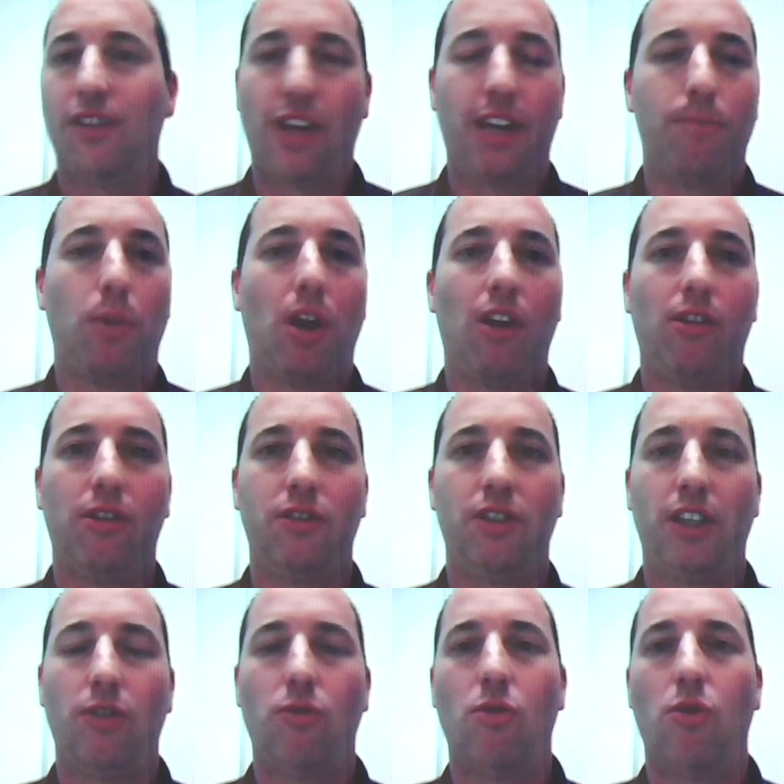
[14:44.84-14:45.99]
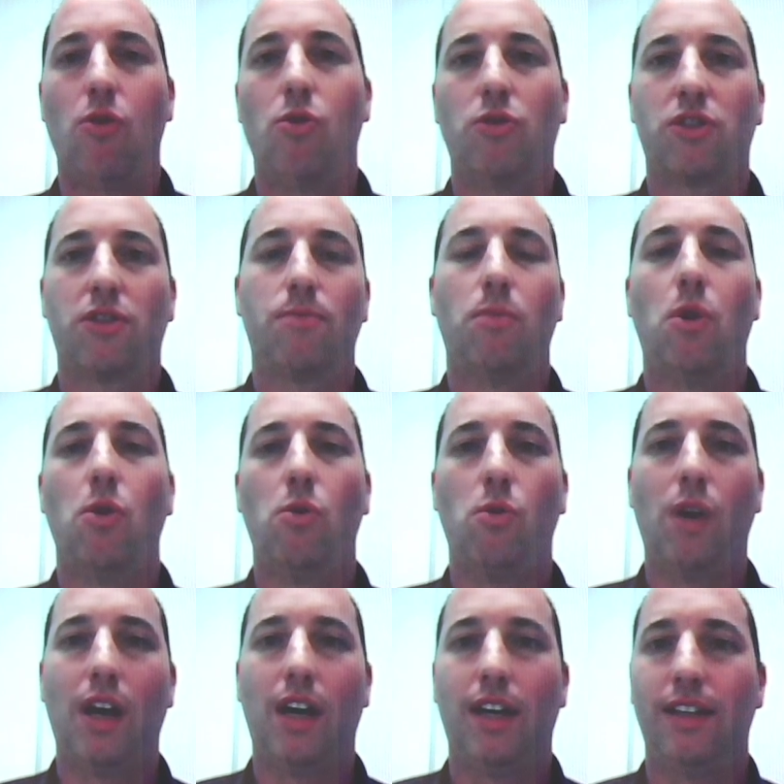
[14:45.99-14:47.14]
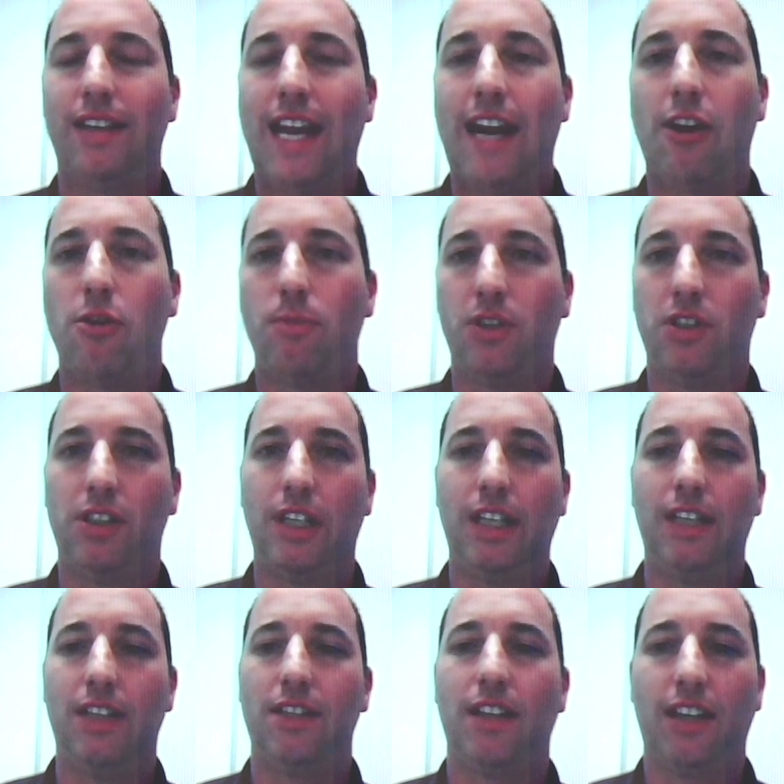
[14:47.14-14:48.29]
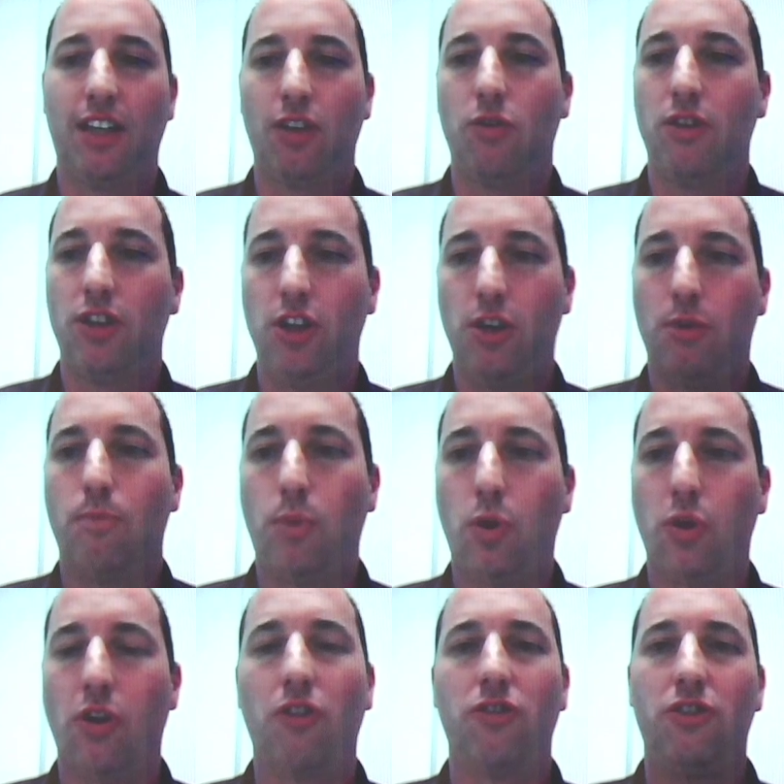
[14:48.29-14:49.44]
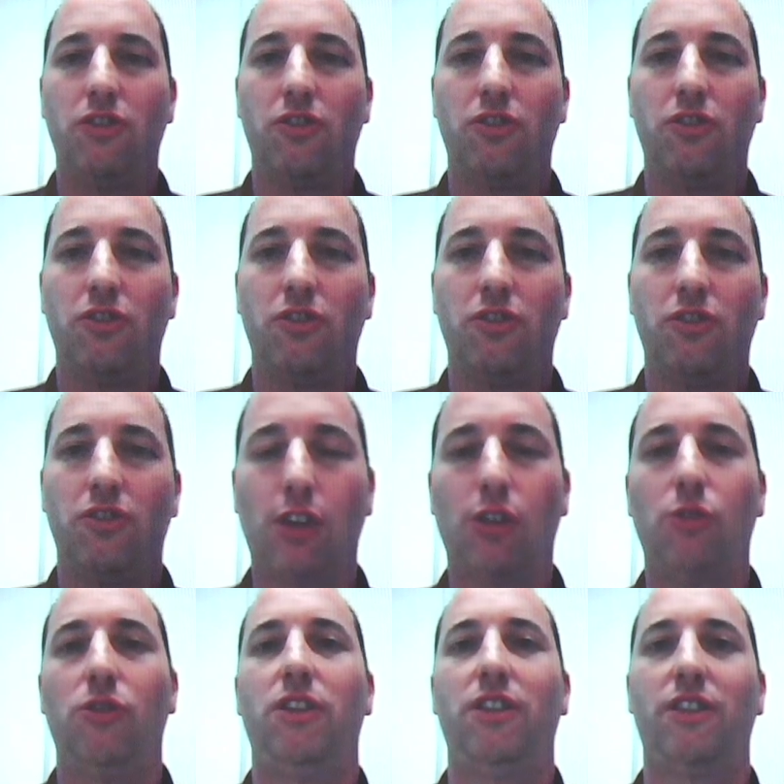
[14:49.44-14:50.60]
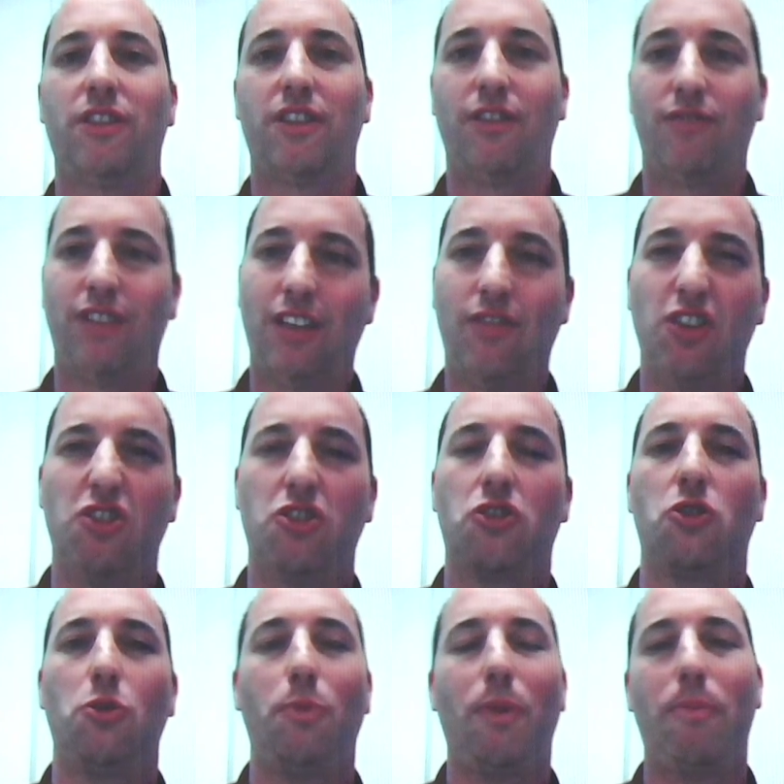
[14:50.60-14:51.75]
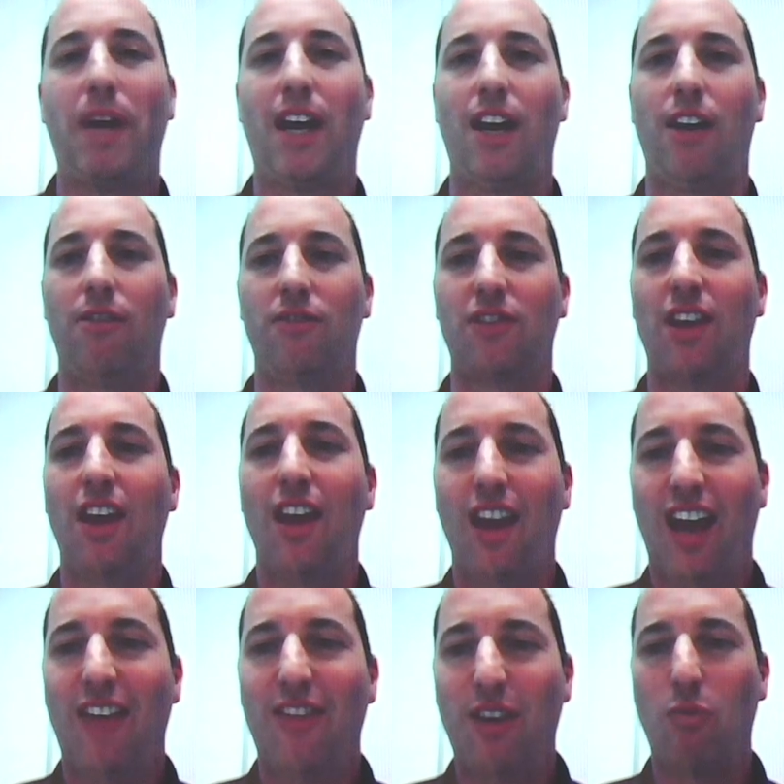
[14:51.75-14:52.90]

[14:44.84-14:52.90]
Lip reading: synthetic biology or small nano machines that you could put on so including yourself to give you superpowers. And